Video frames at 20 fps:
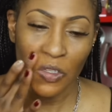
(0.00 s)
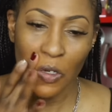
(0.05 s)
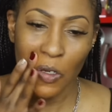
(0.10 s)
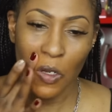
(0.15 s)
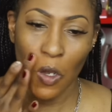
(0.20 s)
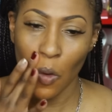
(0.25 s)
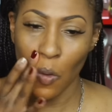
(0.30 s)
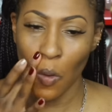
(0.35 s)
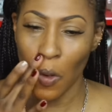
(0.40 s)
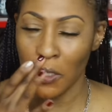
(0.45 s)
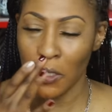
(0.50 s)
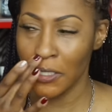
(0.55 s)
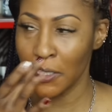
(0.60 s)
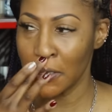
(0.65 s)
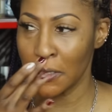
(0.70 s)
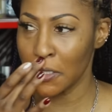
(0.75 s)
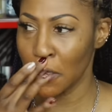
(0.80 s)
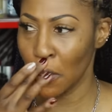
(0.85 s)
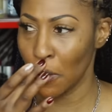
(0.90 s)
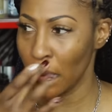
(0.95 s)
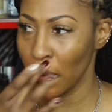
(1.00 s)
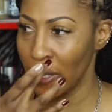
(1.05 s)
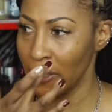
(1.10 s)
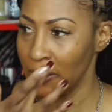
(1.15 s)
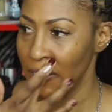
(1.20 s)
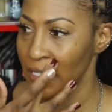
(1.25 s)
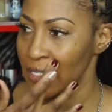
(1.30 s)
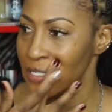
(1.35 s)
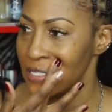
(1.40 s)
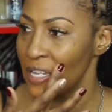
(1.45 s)
go on to this
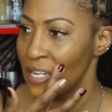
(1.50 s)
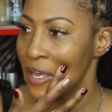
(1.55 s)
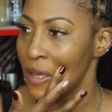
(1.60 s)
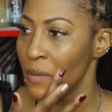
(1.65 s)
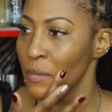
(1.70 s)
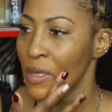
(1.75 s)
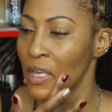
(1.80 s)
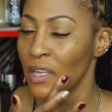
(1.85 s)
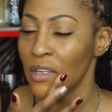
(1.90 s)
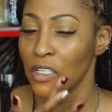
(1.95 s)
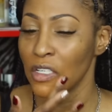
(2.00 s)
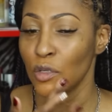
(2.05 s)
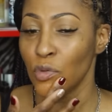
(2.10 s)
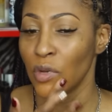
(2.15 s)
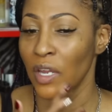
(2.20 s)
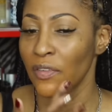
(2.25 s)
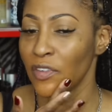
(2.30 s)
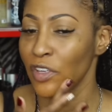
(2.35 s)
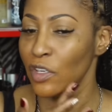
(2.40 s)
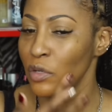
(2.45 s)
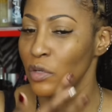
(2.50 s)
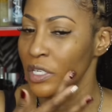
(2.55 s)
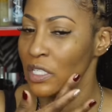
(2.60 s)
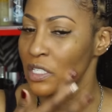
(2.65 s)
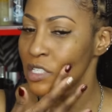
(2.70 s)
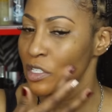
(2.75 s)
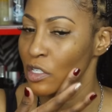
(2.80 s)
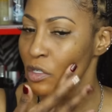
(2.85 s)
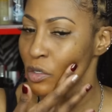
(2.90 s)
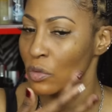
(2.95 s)
correcting step. Do whatever you need
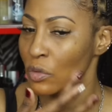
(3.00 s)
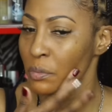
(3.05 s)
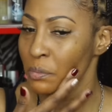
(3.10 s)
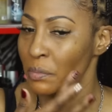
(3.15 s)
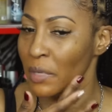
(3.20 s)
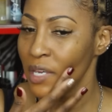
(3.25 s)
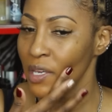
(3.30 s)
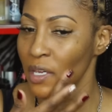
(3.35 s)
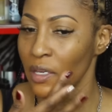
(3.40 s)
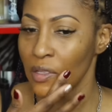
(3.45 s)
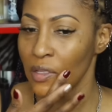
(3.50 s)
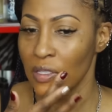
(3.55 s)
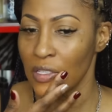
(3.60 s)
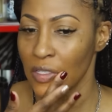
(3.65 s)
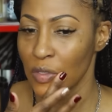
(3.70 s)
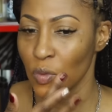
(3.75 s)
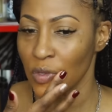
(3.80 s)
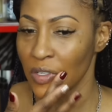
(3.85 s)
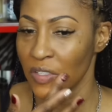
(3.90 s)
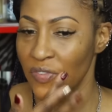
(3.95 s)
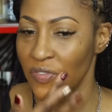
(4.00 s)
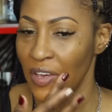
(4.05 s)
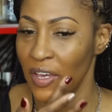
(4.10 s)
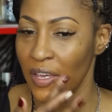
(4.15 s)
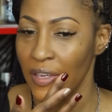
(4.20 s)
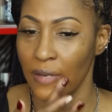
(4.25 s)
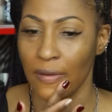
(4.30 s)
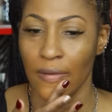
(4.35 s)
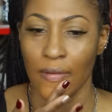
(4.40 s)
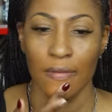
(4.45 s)
to do. Me, this works
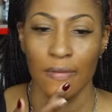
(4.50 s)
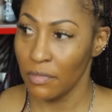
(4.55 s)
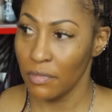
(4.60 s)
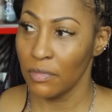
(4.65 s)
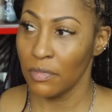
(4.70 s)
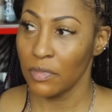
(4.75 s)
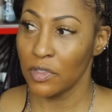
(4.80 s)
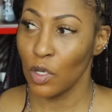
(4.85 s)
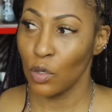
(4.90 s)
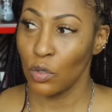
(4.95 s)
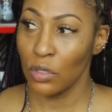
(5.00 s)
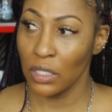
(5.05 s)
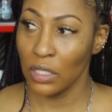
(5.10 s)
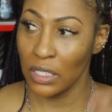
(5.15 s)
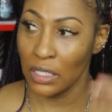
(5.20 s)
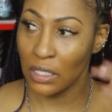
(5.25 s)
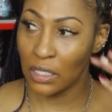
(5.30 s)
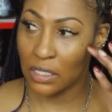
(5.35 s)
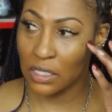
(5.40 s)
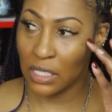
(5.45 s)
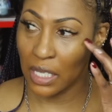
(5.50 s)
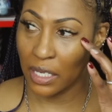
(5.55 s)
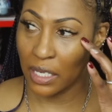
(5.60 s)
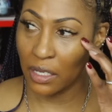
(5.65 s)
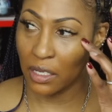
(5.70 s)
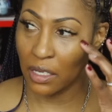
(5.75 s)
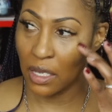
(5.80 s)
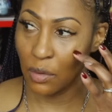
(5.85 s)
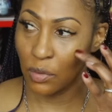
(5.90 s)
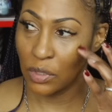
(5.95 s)
fine. Totally looks
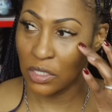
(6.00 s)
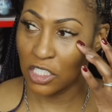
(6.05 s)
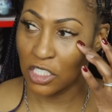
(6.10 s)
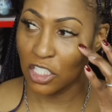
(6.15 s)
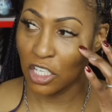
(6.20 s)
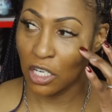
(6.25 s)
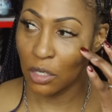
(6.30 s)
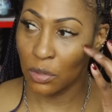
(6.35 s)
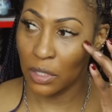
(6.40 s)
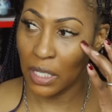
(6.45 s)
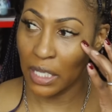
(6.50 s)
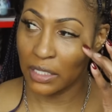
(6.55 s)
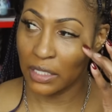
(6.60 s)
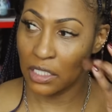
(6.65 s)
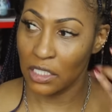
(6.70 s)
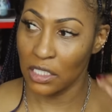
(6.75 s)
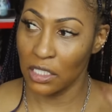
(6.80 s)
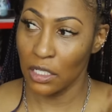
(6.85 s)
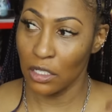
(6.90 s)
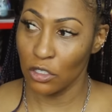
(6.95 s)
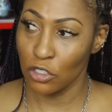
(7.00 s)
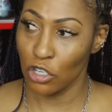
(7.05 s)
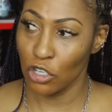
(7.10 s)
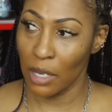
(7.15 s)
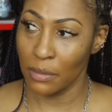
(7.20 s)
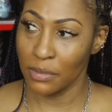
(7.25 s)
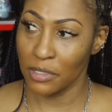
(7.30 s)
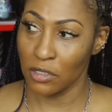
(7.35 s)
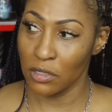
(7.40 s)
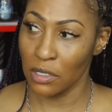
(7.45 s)
like I went to jail with like the
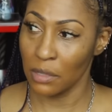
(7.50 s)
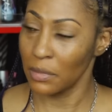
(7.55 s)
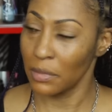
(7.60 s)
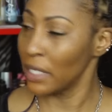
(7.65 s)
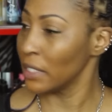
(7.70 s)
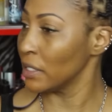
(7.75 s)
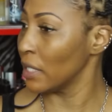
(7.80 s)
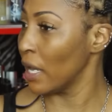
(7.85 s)
teardrops or something like